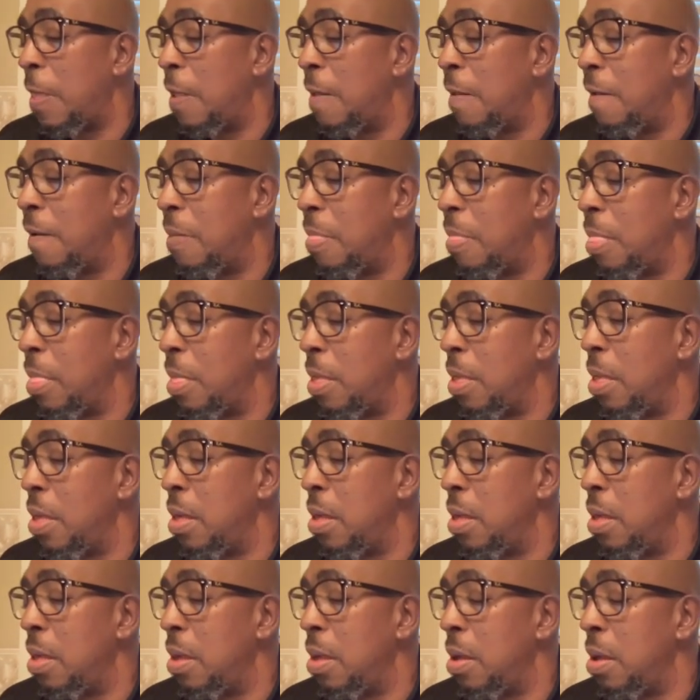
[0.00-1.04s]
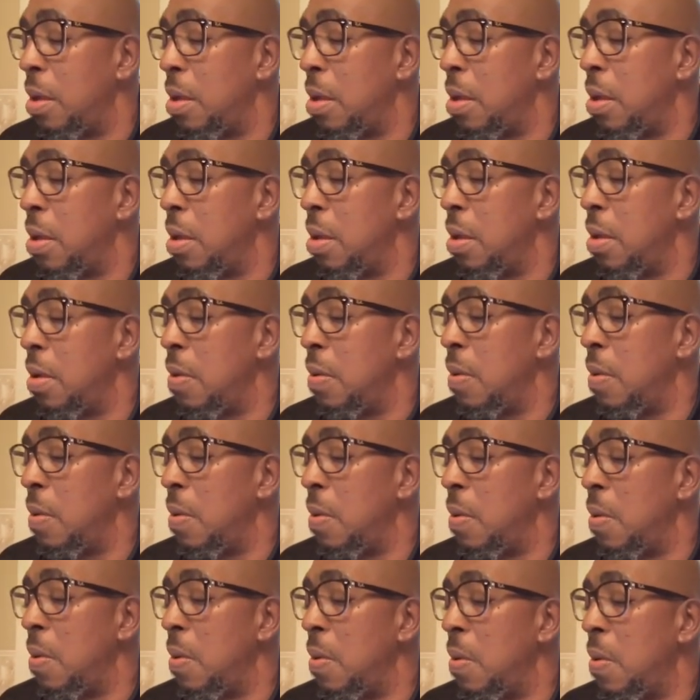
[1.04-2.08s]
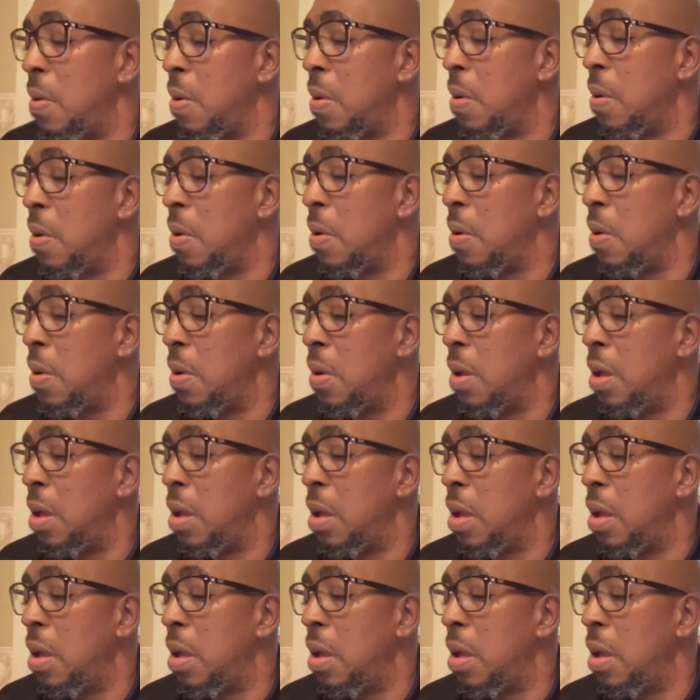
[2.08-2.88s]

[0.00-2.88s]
Nothing is said.